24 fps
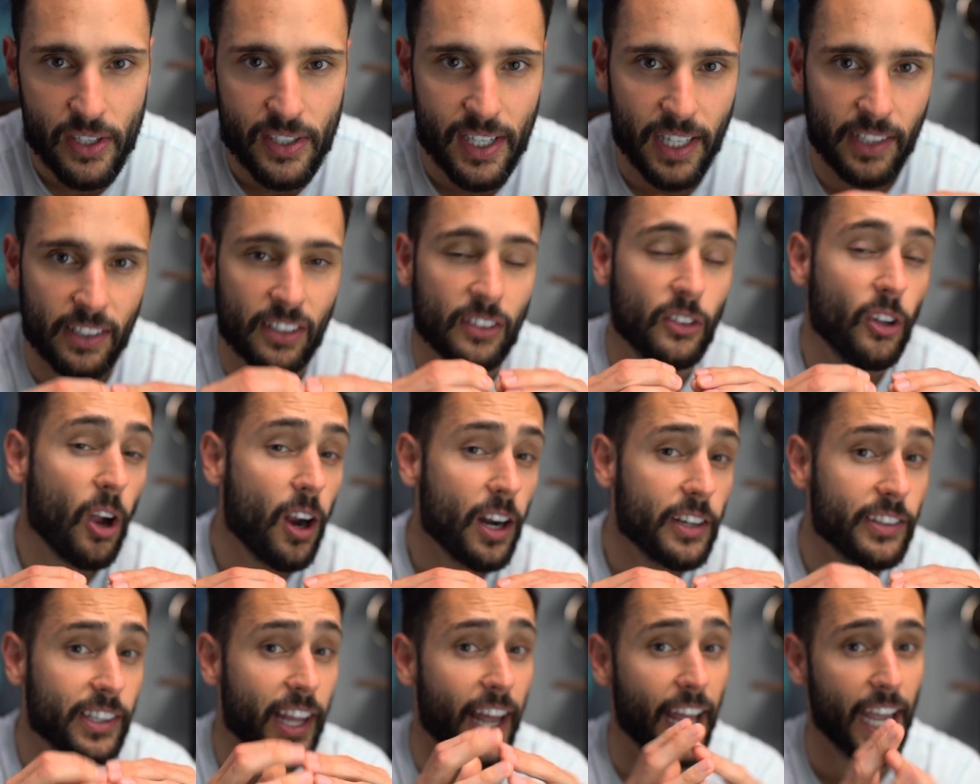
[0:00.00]
that
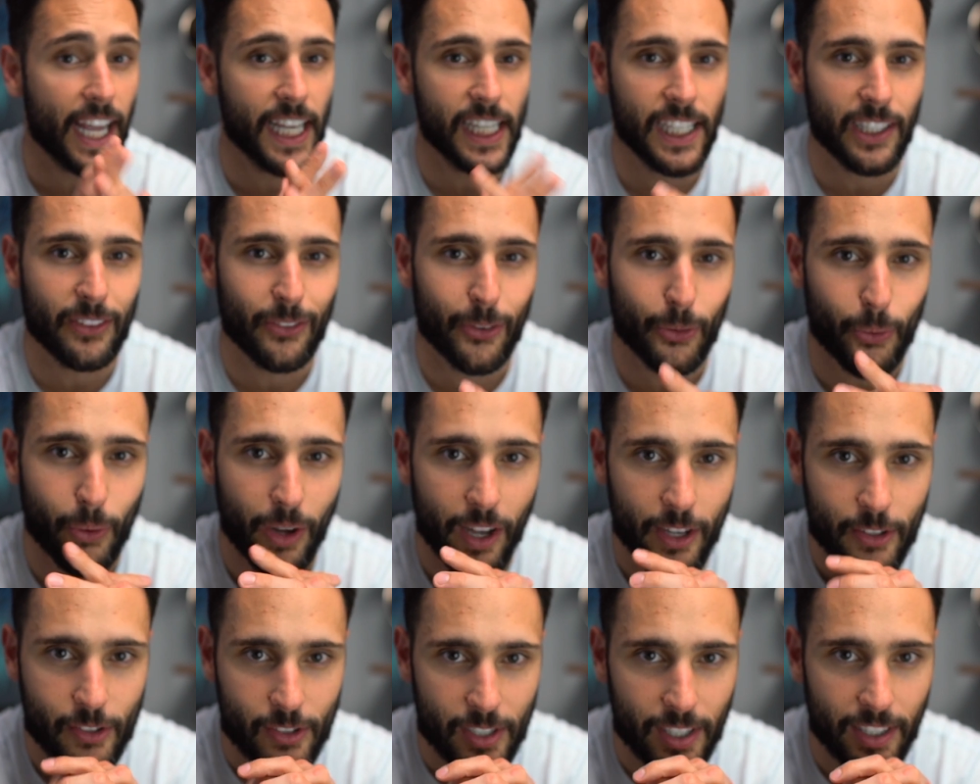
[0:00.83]
starts at
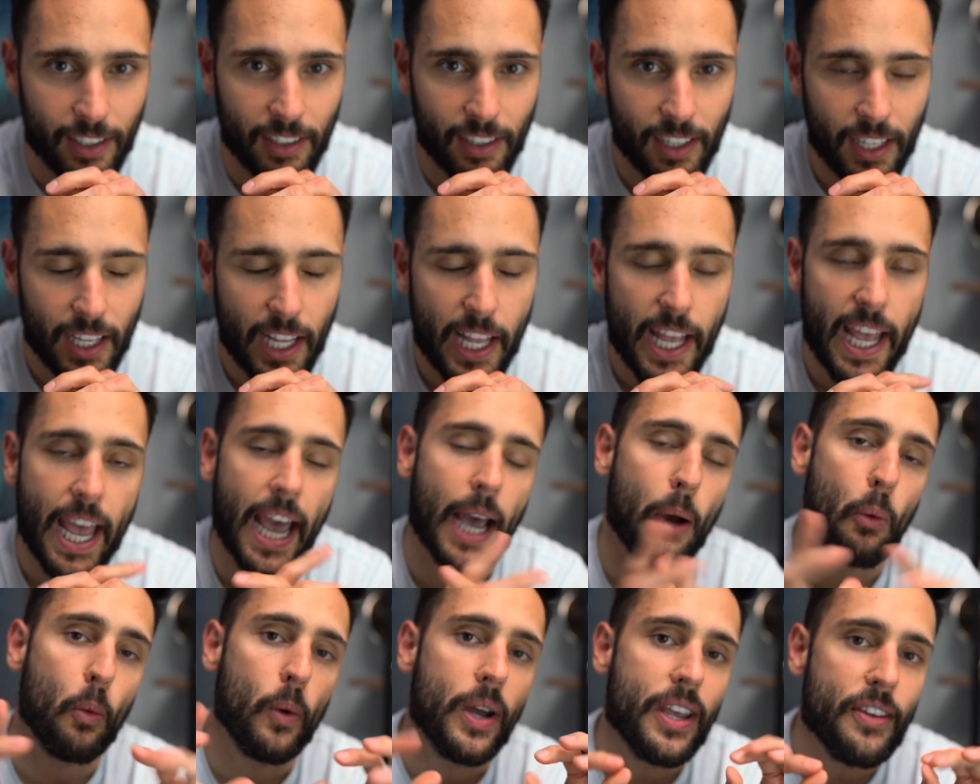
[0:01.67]
$8,200.
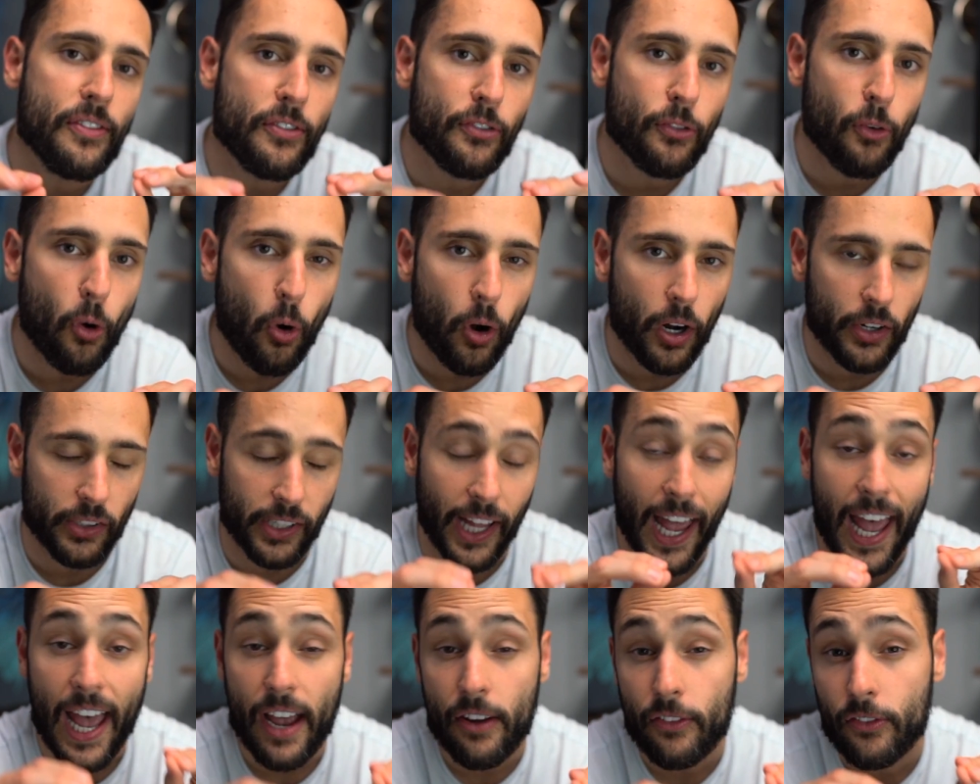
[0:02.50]
And we force
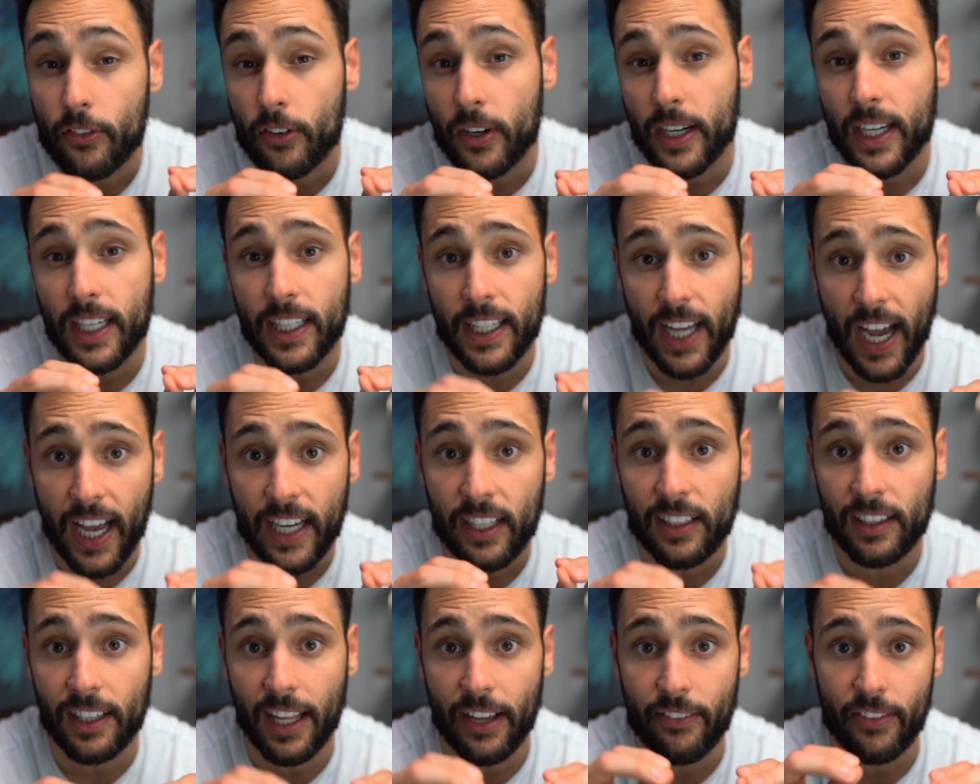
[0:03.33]
every
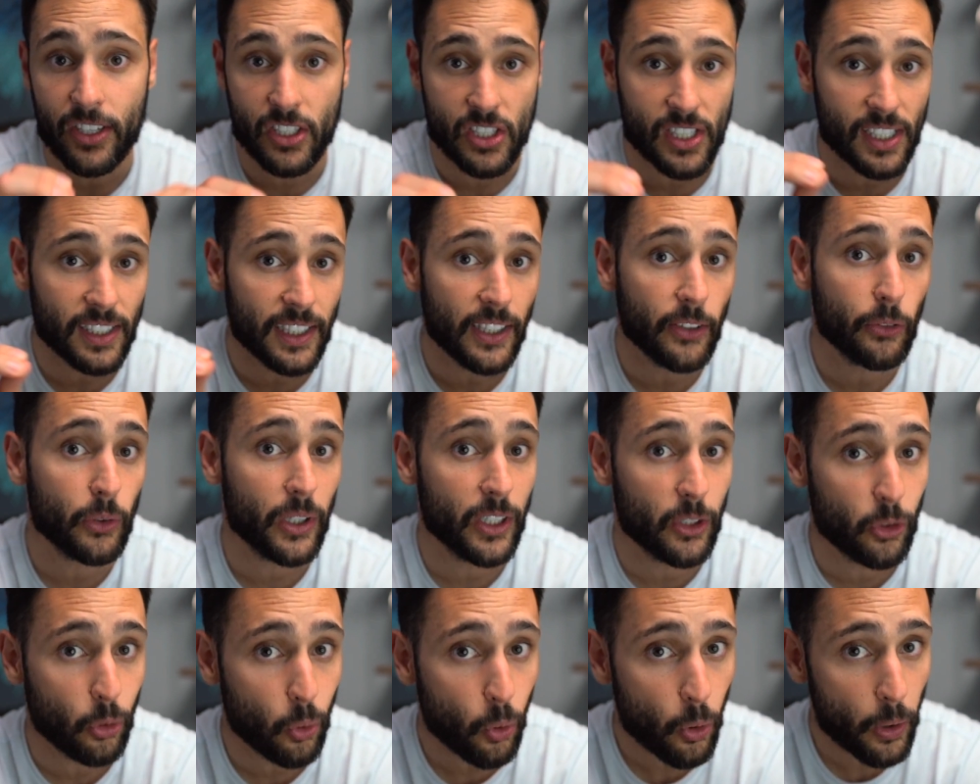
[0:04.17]
911 GT3
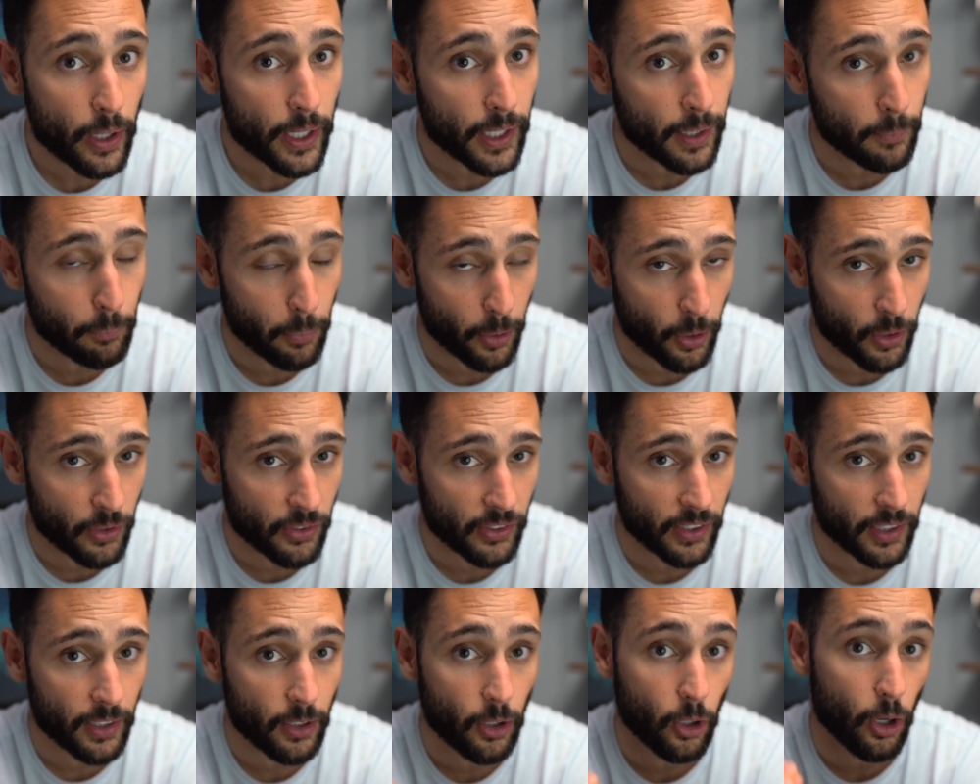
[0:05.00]
Touring
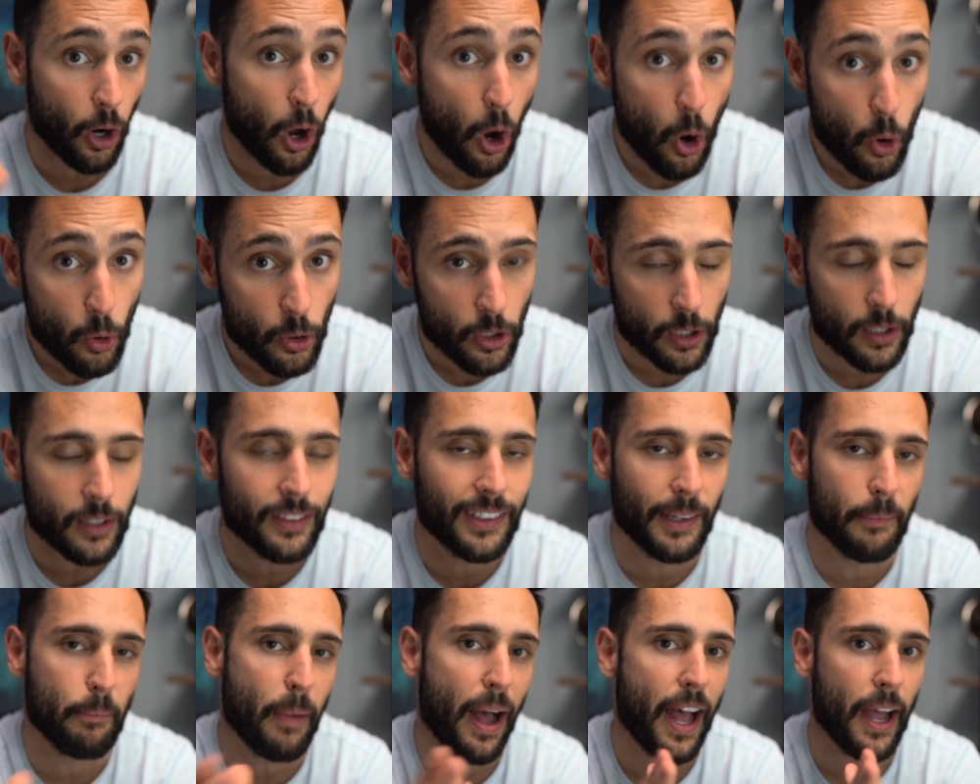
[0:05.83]
person or owner
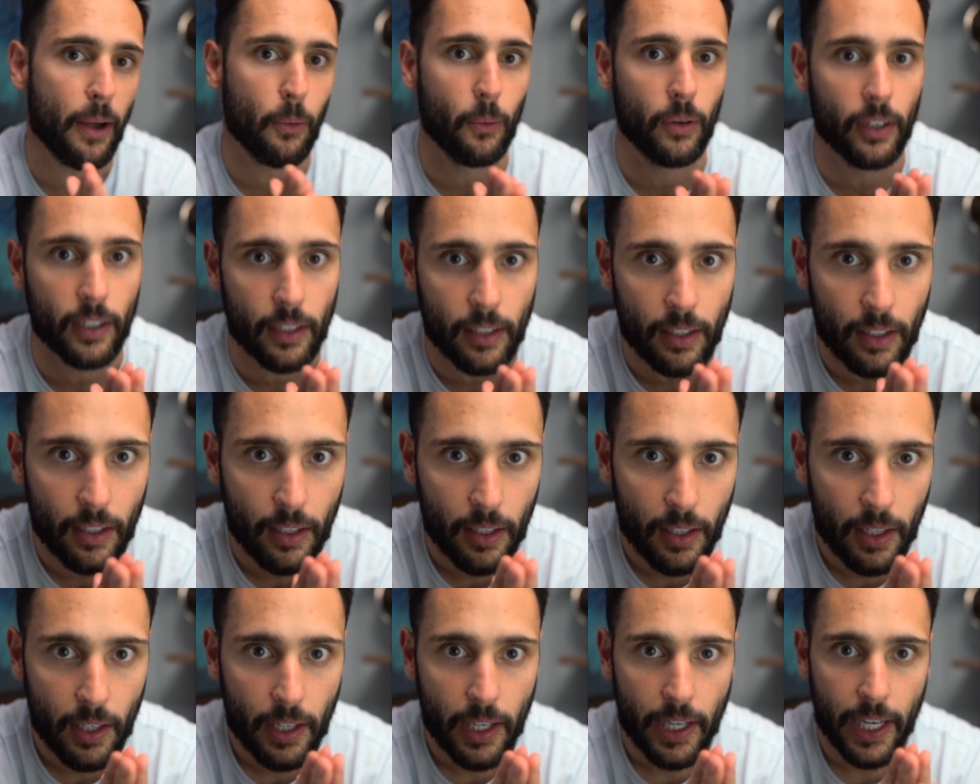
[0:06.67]
to buy one.
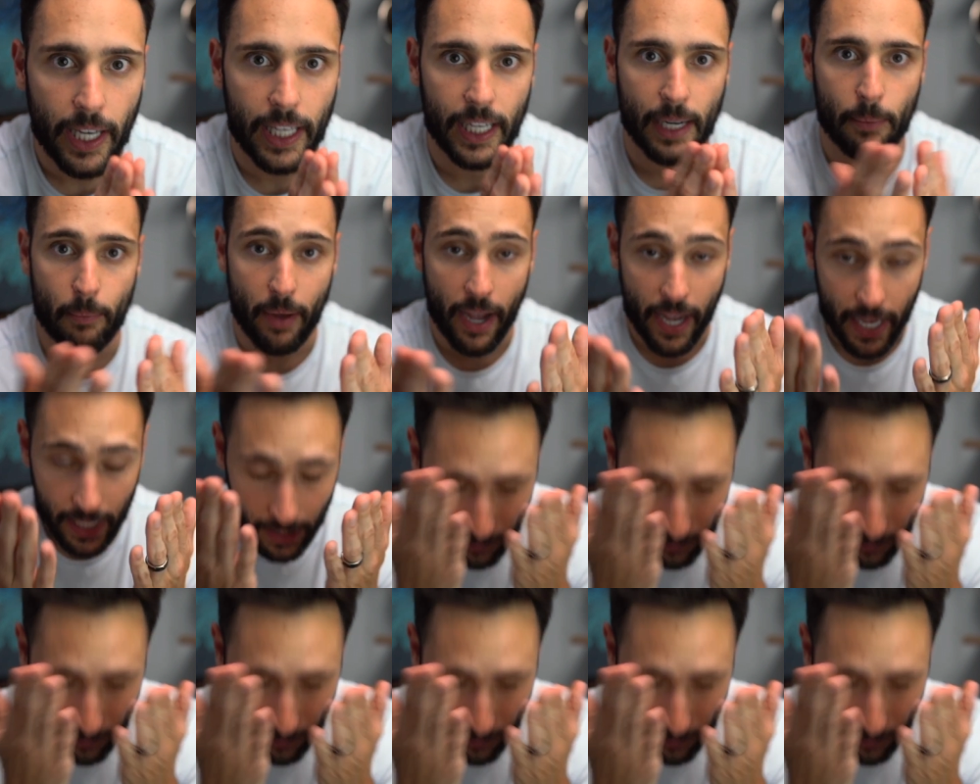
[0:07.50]
And in my head,